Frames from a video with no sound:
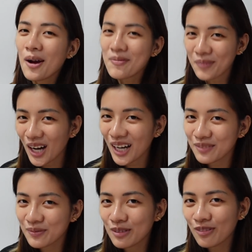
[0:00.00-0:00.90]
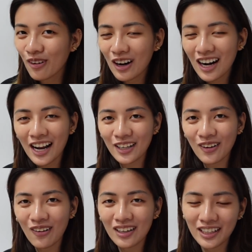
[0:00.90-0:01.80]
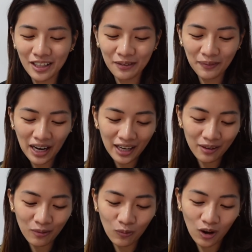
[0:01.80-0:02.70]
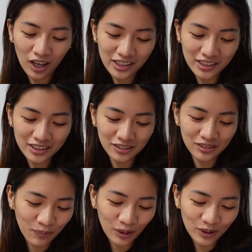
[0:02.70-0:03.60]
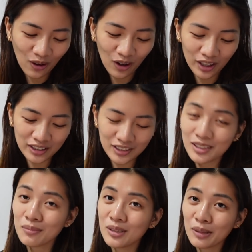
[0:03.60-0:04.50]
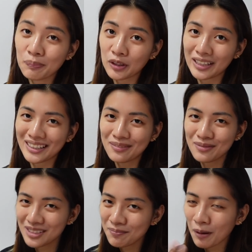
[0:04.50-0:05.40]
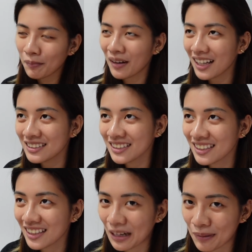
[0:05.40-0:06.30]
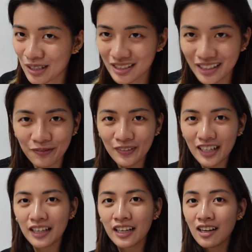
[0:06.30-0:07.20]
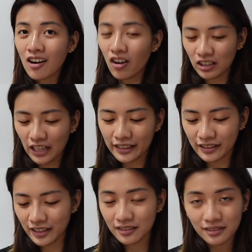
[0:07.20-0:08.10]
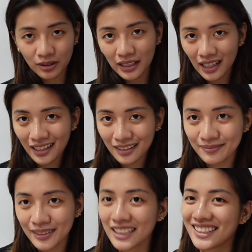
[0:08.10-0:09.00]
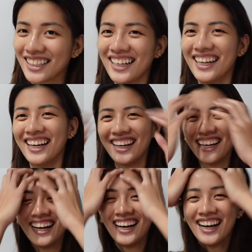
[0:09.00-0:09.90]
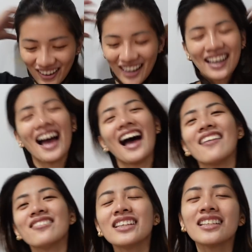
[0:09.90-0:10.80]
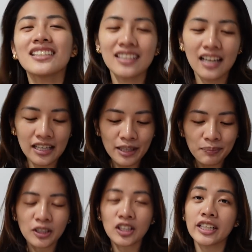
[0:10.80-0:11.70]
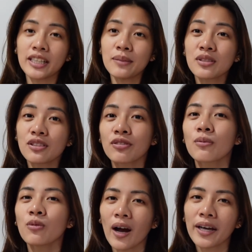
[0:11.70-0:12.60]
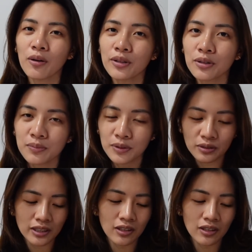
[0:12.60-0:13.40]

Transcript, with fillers: But before I call him, I want to put on some lip cream. Yung papaganda lang naman, syempre. online date. So, kailangan maganda. I have this lip creams from Y O U Beauty